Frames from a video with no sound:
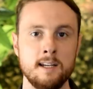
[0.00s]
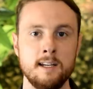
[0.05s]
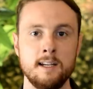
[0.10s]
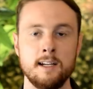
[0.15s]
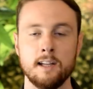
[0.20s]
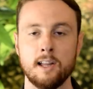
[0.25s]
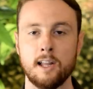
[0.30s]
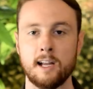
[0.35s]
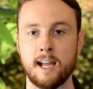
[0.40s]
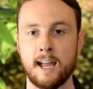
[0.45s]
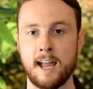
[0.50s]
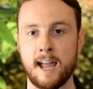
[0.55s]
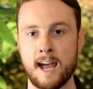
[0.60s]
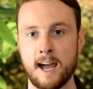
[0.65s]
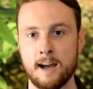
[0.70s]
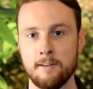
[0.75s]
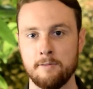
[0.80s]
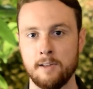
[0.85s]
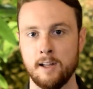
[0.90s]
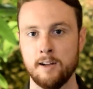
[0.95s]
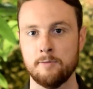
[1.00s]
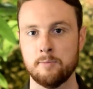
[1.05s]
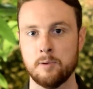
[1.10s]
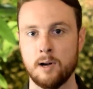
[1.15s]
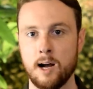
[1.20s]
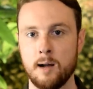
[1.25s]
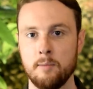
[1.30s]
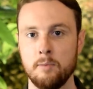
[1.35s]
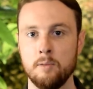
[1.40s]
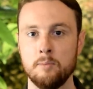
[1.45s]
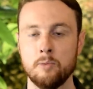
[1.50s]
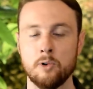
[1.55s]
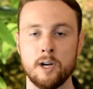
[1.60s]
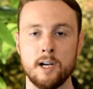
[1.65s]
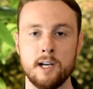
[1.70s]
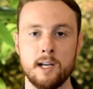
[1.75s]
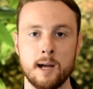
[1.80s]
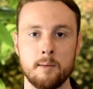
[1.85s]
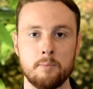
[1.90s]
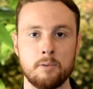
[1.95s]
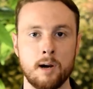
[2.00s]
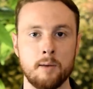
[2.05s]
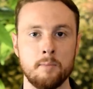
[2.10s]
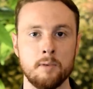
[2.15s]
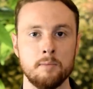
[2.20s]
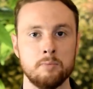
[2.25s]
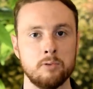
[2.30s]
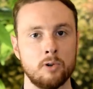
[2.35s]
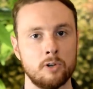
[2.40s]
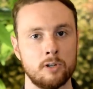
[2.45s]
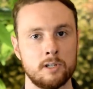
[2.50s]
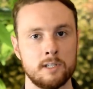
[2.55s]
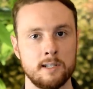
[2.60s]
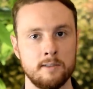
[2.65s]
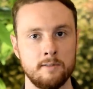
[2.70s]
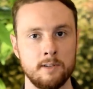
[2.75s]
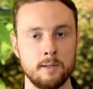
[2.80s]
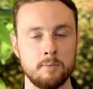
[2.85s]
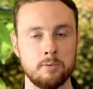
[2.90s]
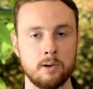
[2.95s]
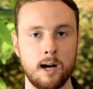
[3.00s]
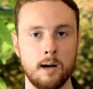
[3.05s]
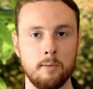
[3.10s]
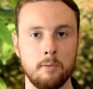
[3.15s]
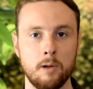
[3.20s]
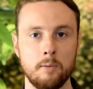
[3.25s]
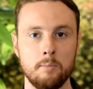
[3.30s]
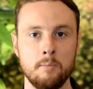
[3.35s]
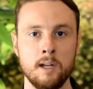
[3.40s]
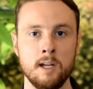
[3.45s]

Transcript: like a half-life problem or a net primary productivity problem,